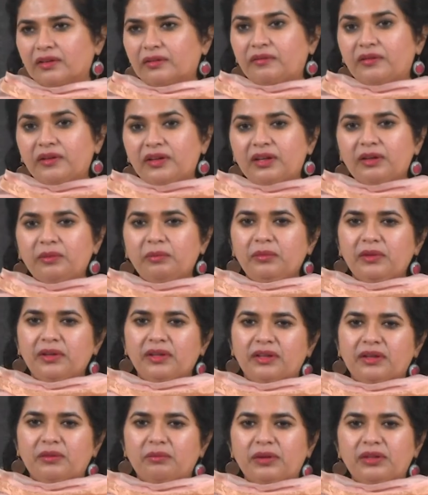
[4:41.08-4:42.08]
firm,
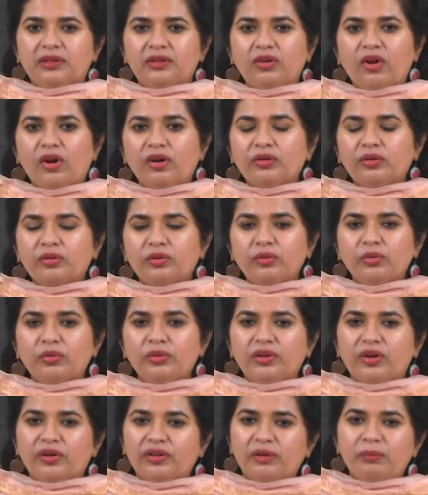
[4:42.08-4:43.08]
but not
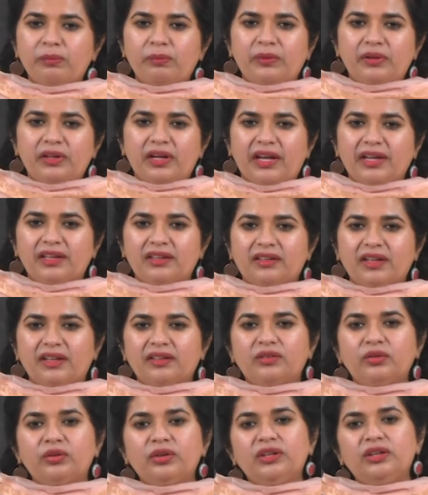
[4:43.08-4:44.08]
rude or impolite,
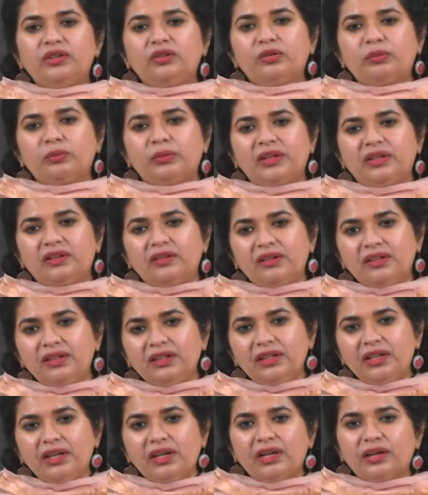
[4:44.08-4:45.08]
as you need to
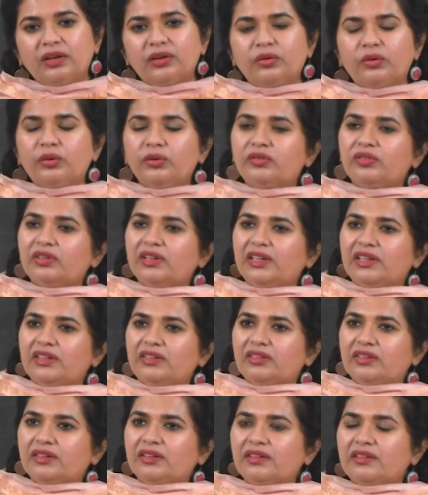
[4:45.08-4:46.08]
maintain good
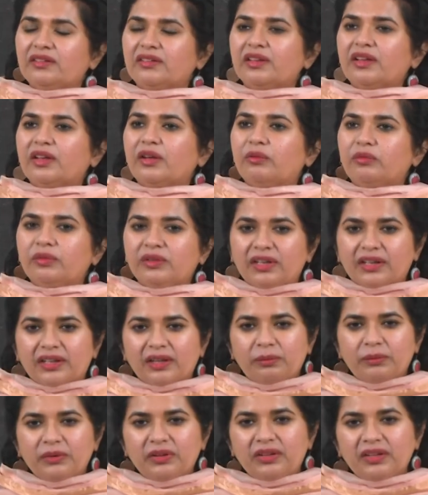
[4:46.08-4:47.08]
relations with the
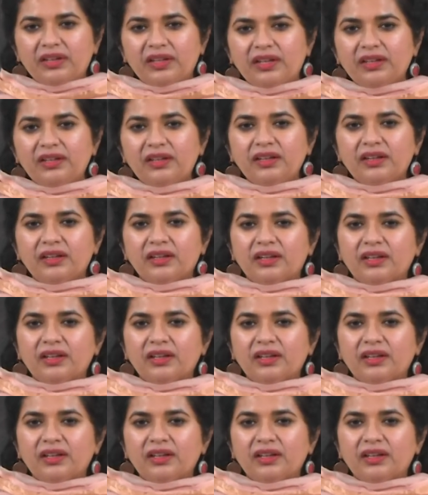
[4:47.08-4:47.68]
committee head